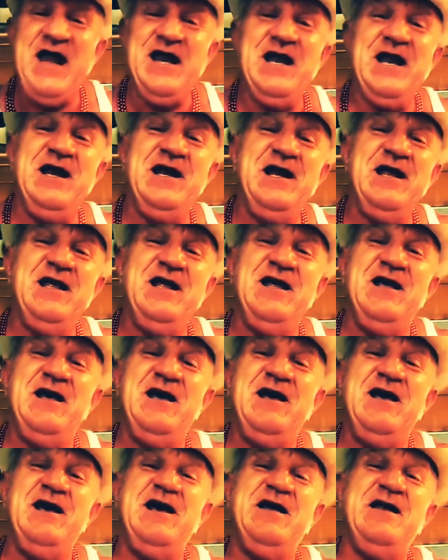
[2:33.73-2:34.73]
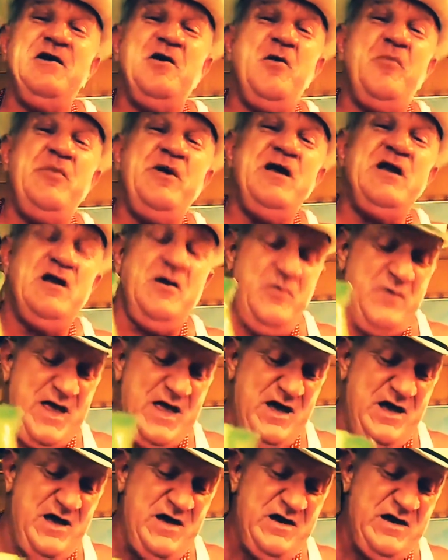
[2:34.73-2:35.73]
and a little bit
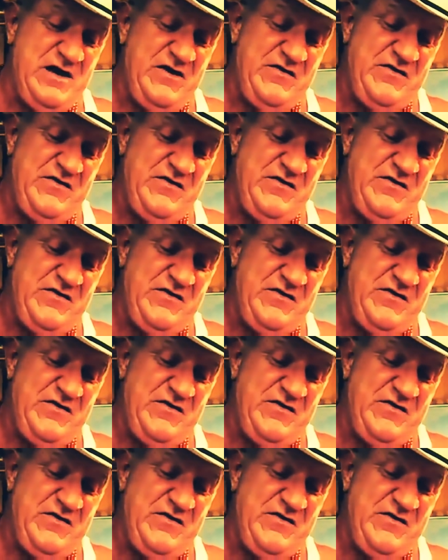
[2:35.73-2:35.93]
of that